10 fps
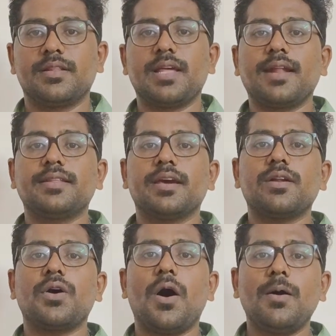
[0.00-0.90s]
that they
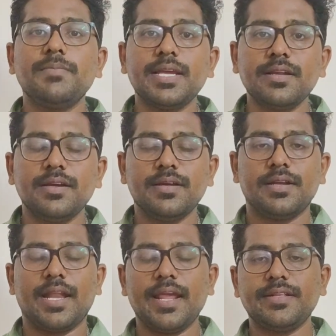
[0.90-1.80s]
are harming
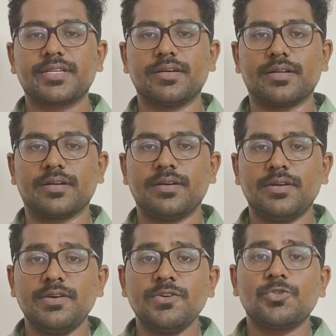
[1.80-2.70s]
nature.
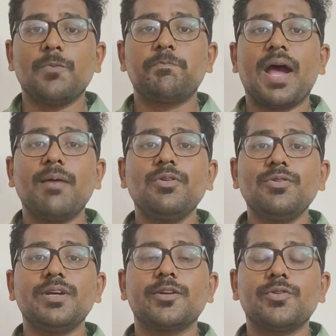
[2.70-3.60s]
So
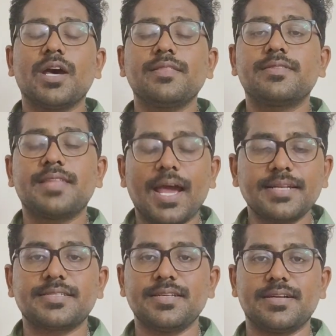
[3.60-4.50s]
Pablo Neruda,
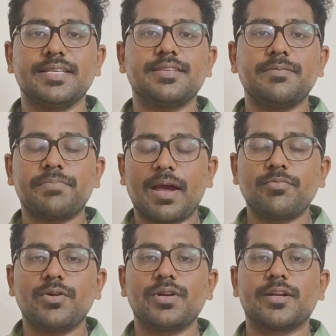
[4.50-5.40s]
that's the reason
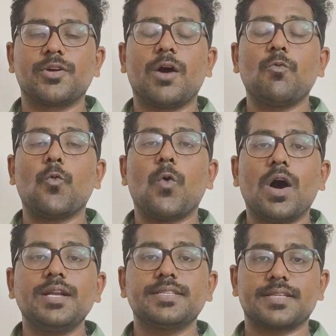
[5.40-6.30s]
Pablo Neruda
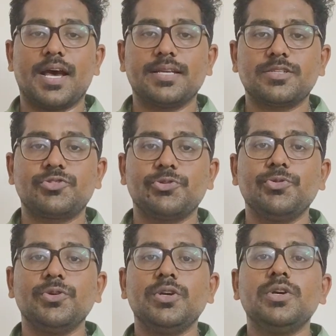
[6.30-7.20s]
wants us
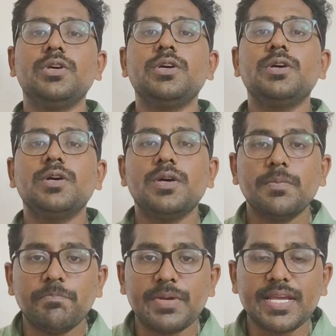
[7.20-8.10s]
to
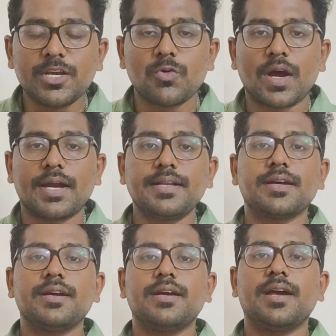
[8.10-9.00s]
be
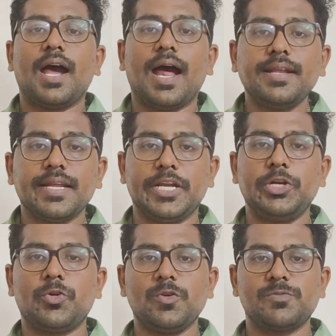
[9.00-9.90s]
quiet and
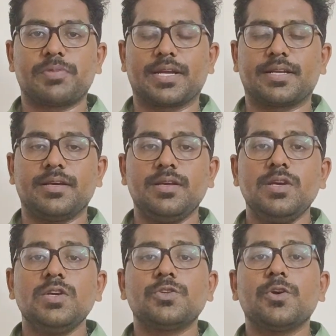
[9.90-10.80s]
introspect.
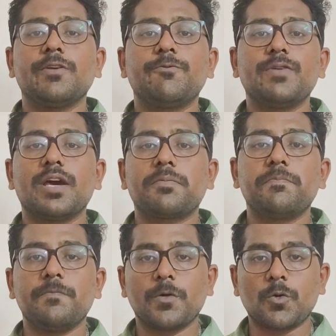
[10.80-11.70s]
So if we are